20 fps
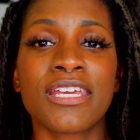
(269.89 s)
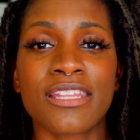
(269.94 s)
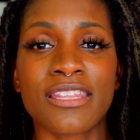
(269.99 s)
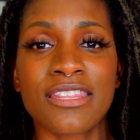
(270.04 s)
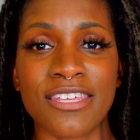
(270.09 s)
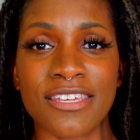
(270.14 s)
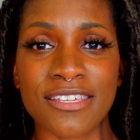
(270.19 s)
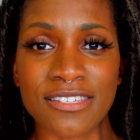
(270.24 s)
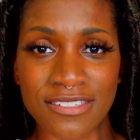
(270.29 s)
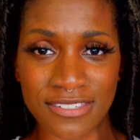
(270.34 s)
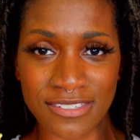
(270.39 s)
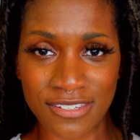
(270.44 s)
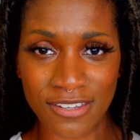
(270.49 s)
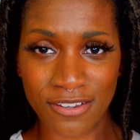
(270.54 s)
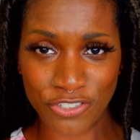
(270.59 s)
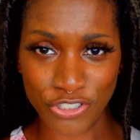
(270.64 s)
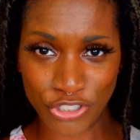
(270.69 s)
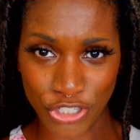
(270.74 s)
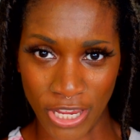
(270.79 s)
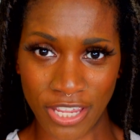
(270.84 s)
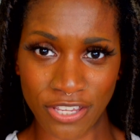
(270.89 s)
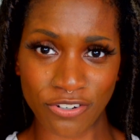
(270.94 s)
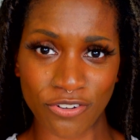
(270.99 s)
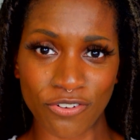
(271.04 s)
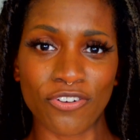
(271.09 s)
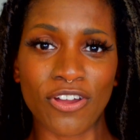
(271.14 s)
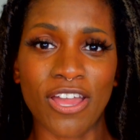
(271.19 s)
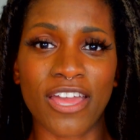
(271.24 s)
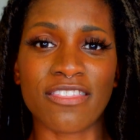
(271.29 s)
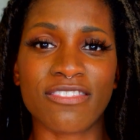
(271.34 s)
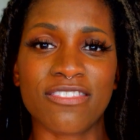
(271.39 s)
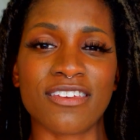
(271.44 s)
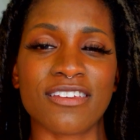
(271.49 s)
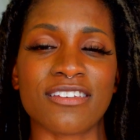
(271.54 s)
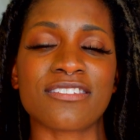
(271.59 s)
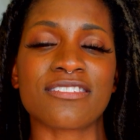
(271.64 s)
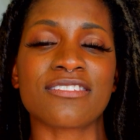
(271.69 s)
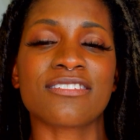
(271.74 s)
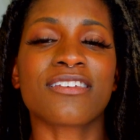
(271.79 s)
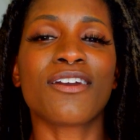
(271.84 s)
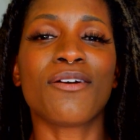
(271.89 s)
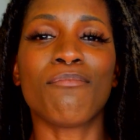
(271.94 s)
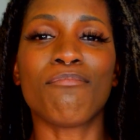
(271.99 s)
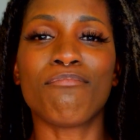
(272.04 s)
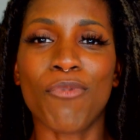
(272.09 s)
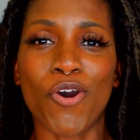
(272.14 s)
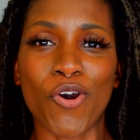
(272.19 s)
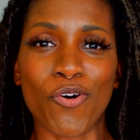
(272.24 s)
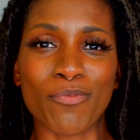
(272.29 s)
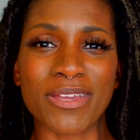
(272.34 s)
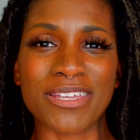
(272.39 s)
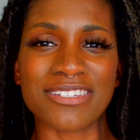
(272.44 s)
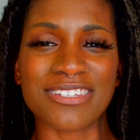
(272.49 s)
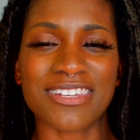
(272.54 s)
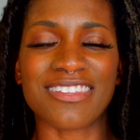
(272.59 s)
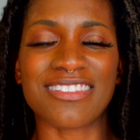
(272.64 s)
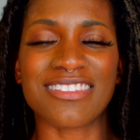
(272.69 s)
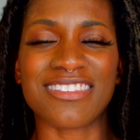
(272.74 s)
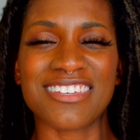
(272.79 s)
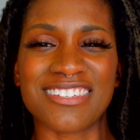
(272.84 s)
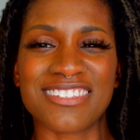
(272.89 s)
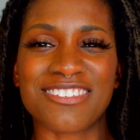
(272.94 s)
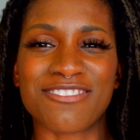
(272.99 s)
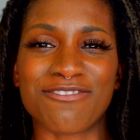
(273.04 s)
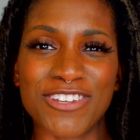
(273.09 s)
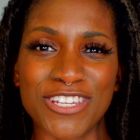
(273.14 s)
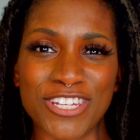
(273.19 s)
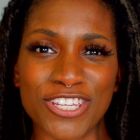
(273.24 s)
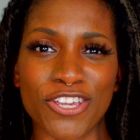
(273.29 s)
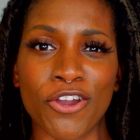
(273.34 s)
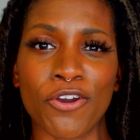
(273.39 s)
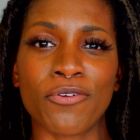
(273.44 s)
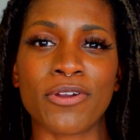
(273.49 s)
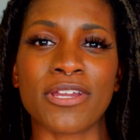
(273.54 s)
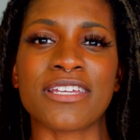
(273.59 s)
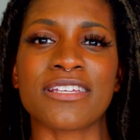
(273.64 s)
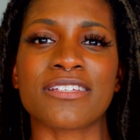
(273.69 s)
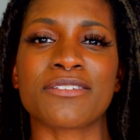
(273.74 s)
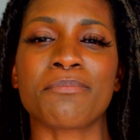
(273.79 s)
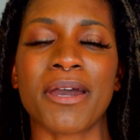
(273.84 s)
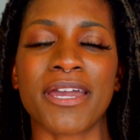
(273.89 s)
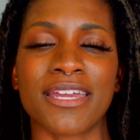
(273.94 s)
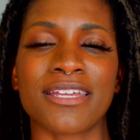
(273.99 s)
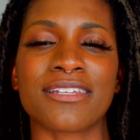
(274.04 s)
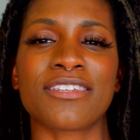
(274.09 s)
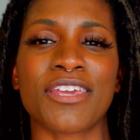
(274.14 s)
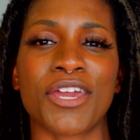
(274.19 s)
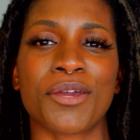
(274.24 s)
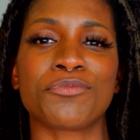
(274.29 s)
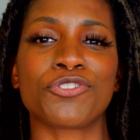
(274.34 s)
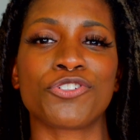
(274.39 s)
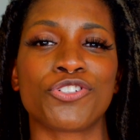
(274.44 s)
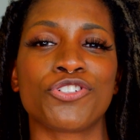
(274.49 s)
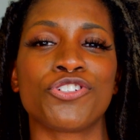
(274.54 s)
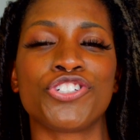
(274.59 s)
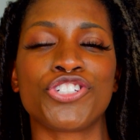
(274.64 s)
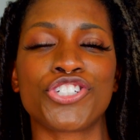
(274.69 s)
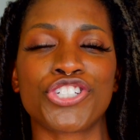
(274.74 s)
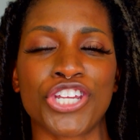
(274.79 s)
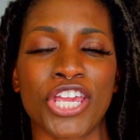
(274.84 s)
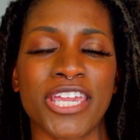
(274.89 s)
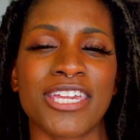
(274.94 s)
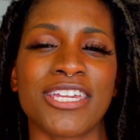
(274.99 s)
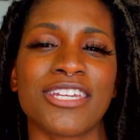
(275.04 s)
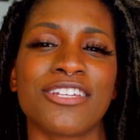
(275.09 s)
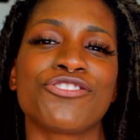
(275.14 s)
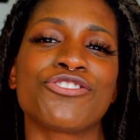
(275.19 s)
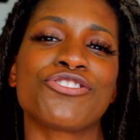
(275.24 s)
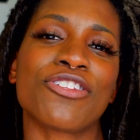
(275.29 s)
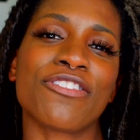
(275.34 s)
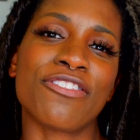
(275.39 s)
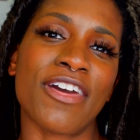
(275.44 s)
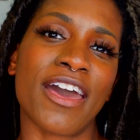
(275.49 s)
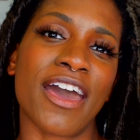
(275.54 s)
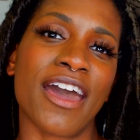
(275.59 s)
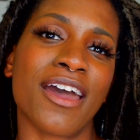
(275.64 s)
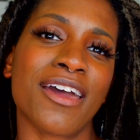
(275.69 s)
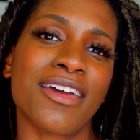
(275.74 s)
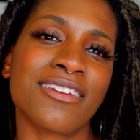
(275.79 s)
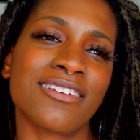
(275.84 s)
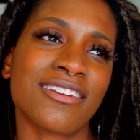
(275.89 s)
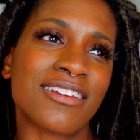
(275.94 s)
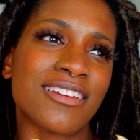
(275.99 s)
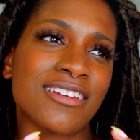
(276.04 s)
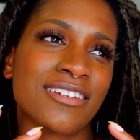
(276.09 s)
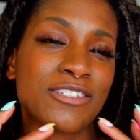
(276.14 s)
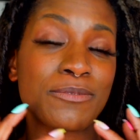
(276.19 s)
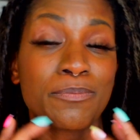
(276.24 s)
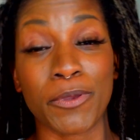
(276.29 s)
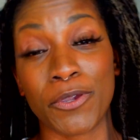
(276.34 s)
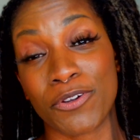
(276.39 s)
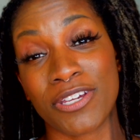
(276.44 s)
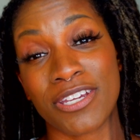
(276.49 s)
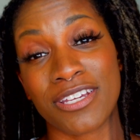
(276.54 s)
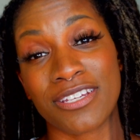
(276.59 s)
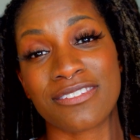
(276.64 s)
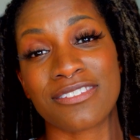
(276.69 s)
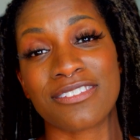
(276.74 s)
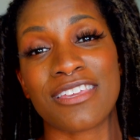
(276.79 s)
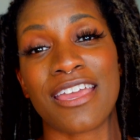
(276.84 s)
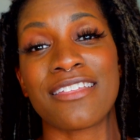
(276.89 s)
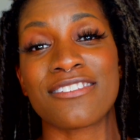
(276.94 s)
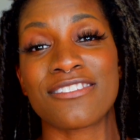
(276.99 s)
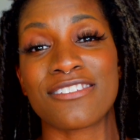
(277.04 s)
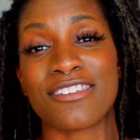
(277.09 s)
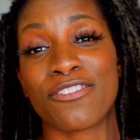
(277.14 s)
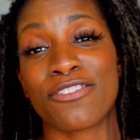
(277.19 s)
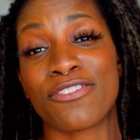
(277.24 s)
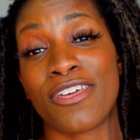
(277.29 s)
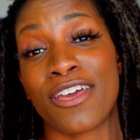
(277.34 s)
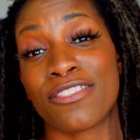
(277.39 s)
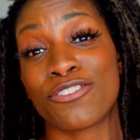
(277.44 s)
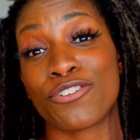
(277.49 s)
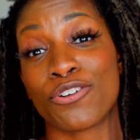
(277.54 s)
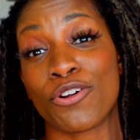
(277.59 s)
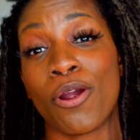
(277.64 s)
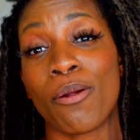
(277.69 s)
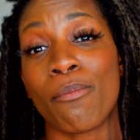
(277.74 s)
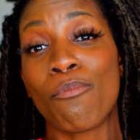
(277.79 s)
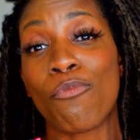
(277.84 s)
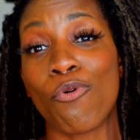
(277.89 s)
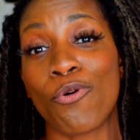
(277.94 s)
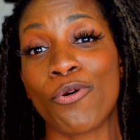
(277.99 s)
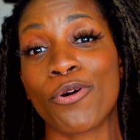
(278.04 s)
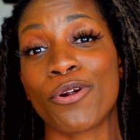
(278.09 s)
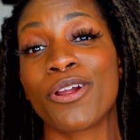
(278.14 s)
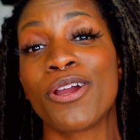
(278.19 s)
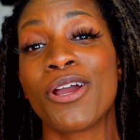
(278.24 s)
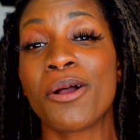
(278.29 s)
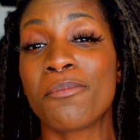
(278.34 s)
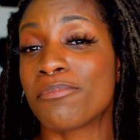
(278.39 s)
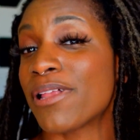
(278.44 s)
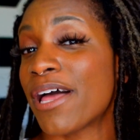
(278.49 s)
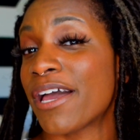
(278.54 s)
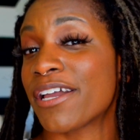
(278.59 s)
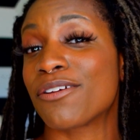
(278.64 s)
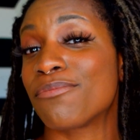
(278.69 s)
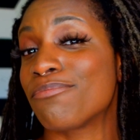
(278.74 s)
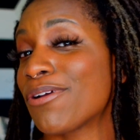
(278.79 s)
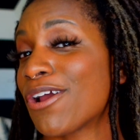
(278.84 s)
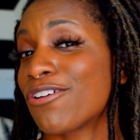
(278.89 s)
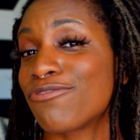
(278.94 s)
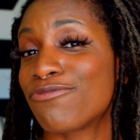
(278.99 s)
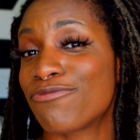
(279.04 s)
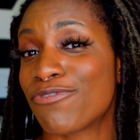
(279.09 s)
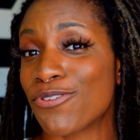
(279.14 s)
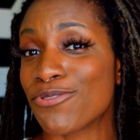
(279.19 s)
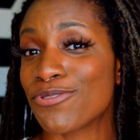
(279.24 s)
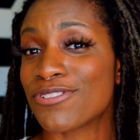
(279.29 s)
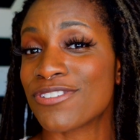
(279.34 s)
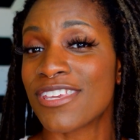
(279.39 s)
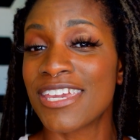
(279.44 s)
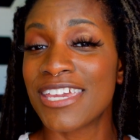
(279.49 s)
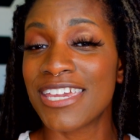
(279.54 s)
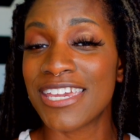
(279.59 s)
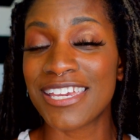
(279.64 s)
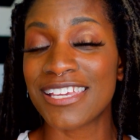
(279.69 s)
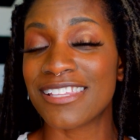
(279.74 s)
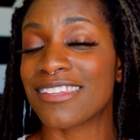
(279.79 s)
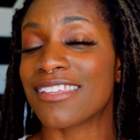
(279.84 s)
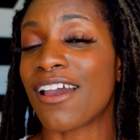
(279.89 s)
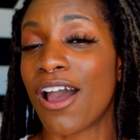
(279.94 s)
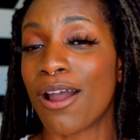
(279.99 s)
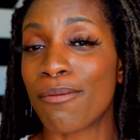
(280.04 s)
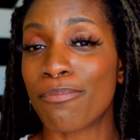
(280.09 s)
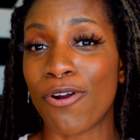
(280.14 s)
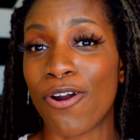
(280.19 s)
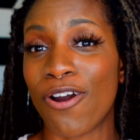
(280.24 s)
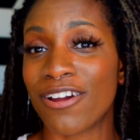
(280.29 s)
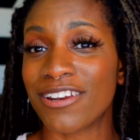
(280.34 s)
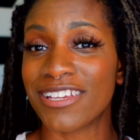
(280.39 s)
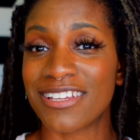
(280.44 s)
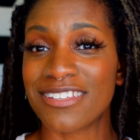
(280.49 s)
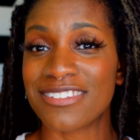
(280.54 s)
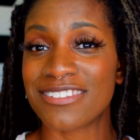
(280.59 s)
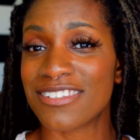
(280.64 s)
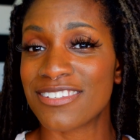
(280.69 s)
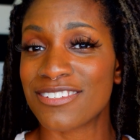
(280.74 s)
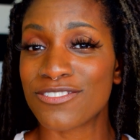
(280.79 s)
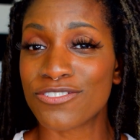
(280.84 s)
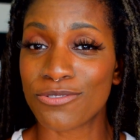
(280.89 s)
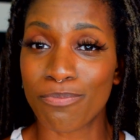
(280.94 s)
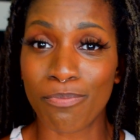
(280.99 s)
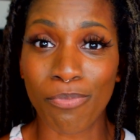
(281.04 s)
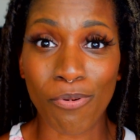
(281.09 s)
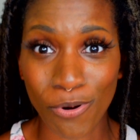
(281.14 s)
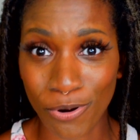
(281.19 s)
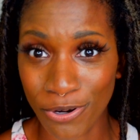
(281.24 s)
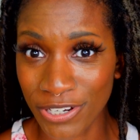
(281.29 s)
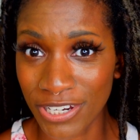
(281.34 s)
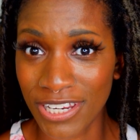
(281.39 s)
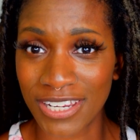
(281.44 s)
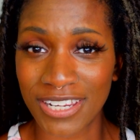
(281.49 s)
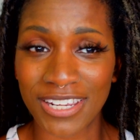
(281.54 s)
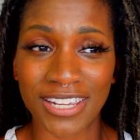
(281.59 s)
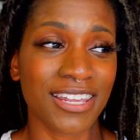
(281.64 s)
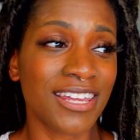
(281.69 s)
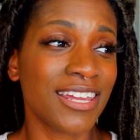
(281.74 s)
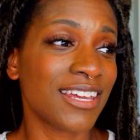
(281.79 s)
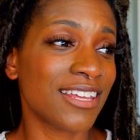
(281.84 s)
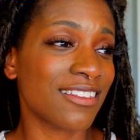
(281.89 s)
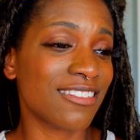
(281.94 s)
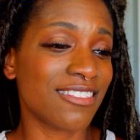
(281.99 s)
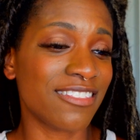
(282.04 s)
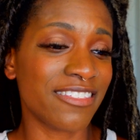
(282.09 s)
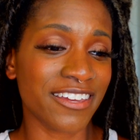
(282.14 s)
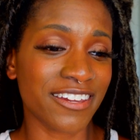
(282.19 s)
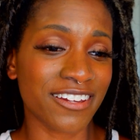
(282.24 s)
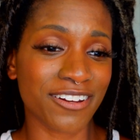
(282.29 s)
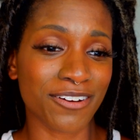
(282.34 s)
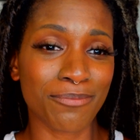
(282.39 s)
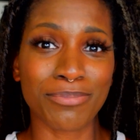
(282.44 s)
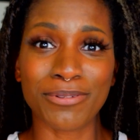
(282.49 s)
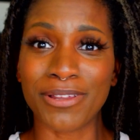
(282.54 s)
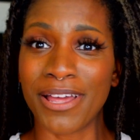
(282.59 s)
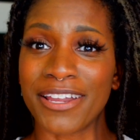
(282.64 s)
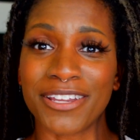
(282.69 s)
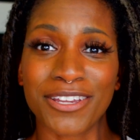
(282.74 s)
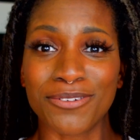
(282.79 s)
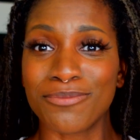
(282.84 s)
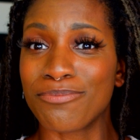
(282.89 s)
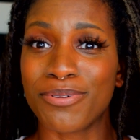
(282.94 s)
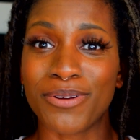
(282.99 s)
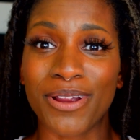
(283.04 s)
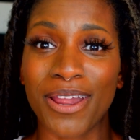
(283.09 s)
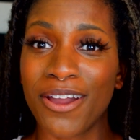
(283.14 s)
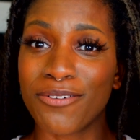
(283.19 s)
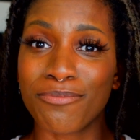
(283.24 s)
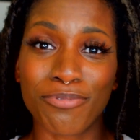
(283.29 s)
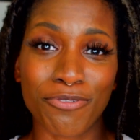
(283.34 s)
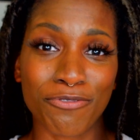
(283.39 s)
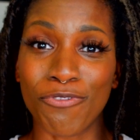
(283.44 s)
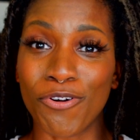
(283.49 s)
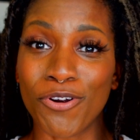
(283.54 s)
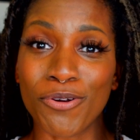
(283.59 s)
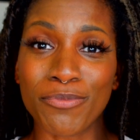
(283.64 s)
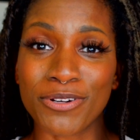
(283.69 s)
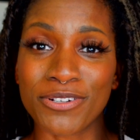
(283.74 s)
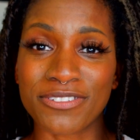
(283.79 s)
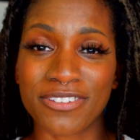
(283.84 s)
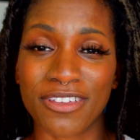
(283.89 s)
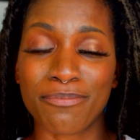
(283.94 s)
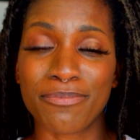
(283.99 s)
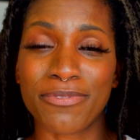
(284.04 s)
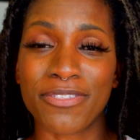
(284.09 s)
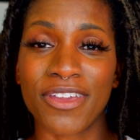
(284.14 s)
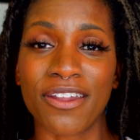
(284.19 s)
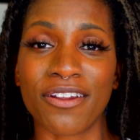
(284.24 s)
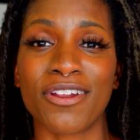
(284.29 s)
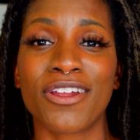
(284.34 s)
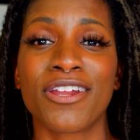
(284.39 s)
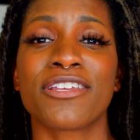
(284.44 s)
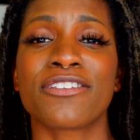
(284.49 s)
this channel and this moment and this video is my attempt to change that experience and said that there are more Black and brown folks in the opera audiences supporting their Black and brown performers up there,